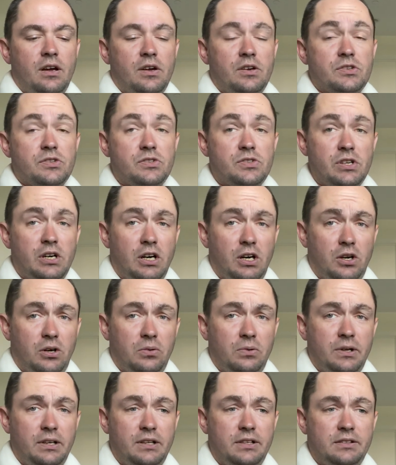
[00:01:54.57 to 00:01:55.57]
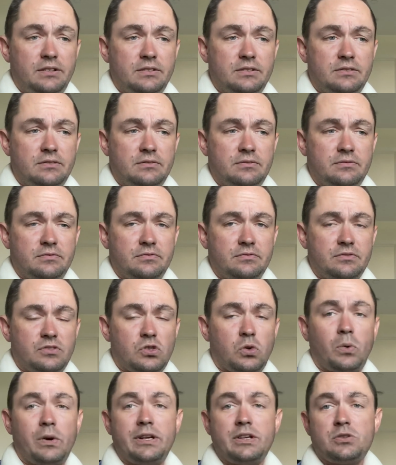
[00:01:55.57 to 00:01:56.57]
So,
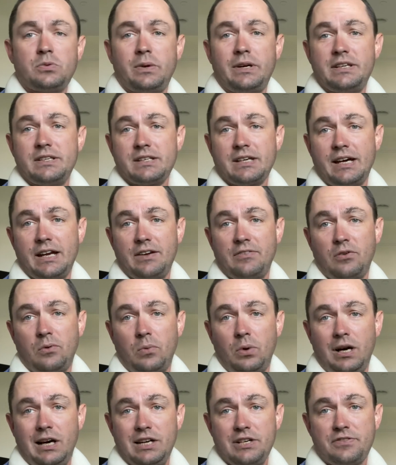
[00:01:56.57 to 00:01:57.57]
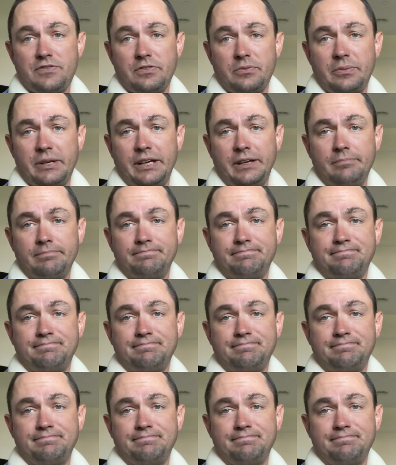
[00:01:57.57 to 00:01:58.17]
2020 is kind of a wash for me.